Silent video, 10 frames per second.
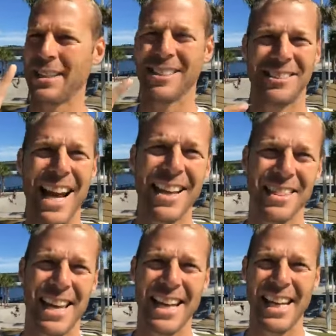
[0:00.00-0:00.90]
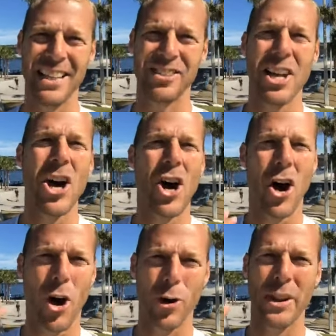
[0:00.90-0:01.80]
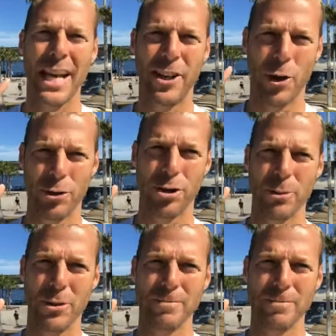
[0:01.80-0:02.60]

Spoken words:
The second thing is, are they coachable?